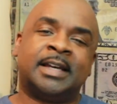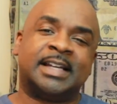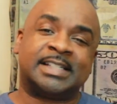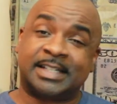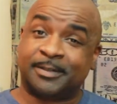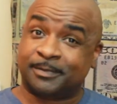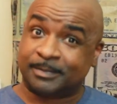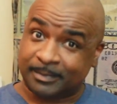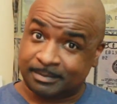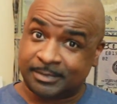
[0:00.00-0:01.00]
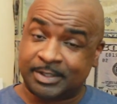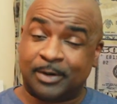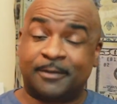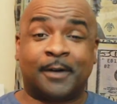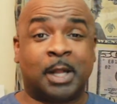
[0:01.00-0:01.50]
instead of, you
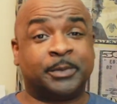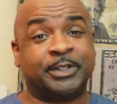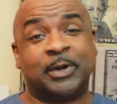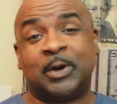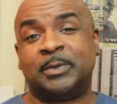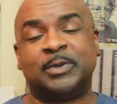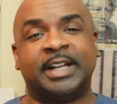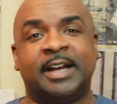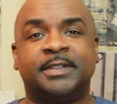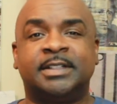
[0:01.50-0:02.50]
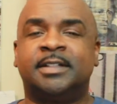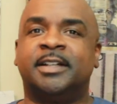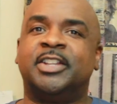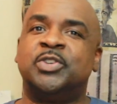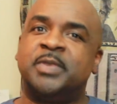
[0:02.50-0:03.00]
know, following you home or whatever.
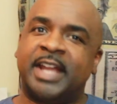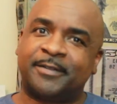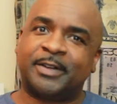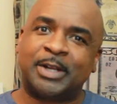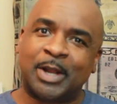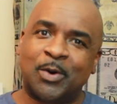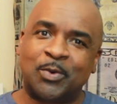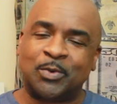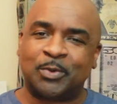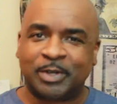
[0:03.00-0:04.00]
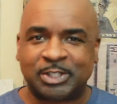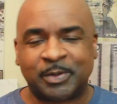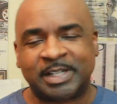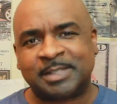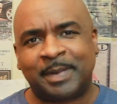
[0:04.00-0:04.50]
You never know what
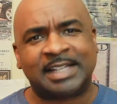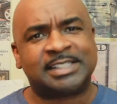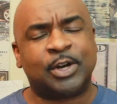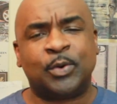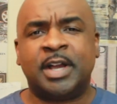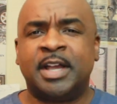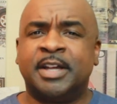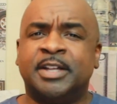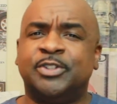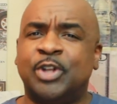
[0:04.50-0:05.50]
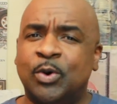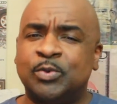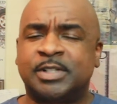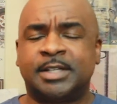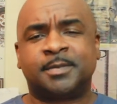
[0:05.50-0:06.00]
to expect. So
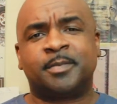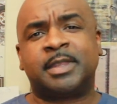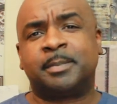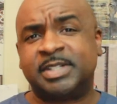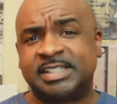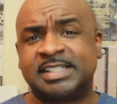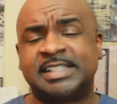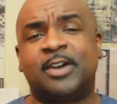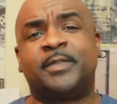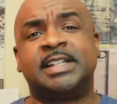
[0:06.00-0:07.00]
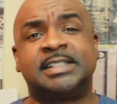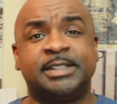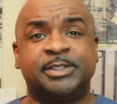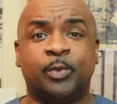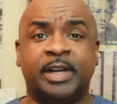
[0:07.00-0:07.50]
don't put yourself in a
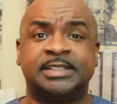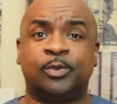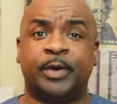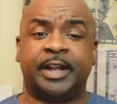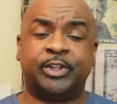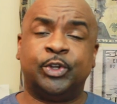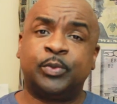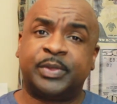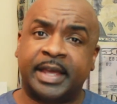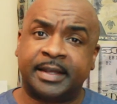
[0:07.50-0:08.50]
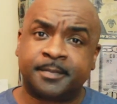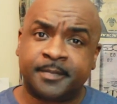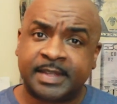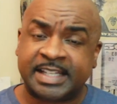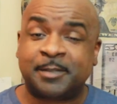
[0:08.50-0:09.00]
situation where you think
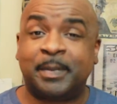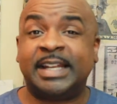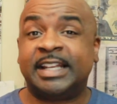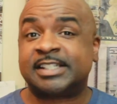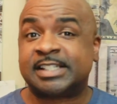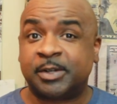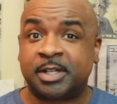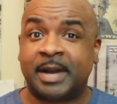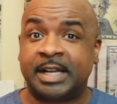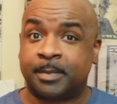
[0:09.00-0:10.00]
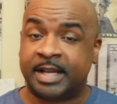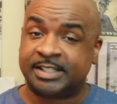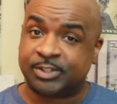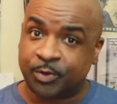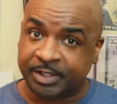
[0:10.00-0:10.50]
spending a certain amount of money
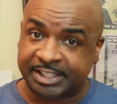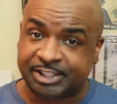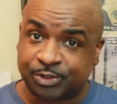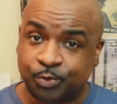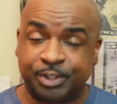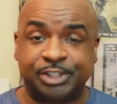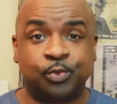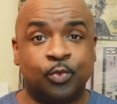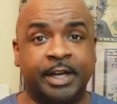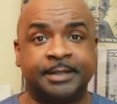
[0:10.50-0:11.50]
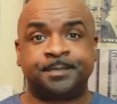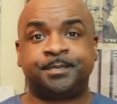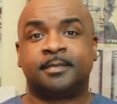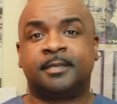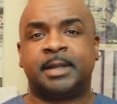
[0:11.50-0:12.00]
is going to get you what you want.
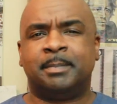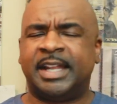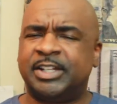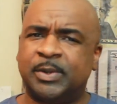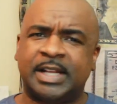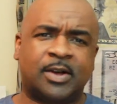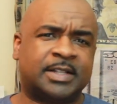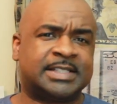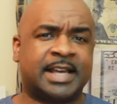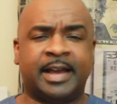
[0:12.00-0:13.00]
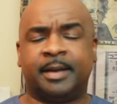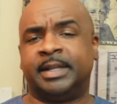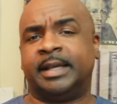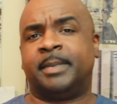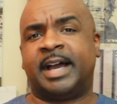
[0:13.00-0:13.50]
Men do that all the time.
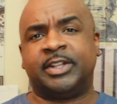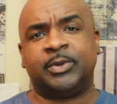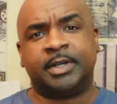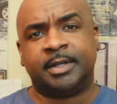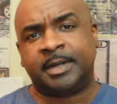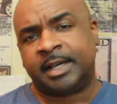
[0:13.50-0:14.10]
They buy you a